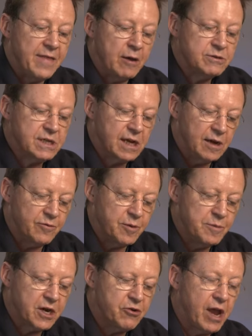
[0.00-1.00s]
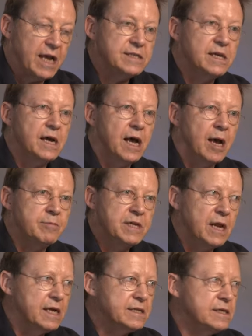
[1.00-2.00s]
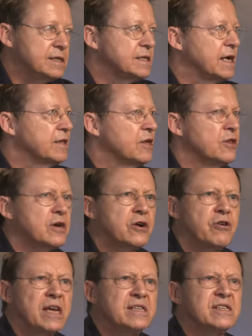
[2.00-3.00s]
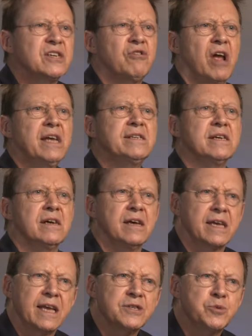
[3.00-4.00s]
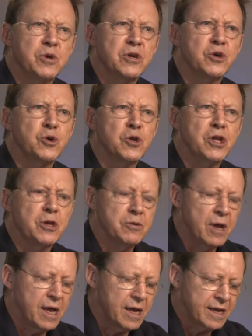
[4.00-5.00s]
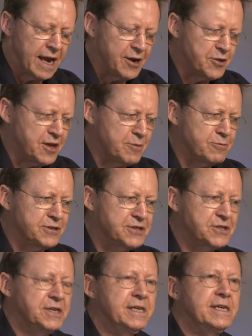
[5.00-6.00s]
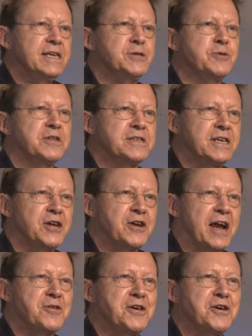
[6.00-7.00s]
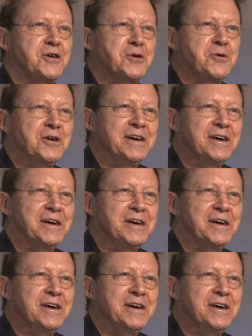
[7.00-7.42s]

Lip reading: And that was a clip from The Creator. I'm delighted to say that the creator's creator, I guess we could call you, Gareth Edwards, is with us. Hello, Gareth. How are you?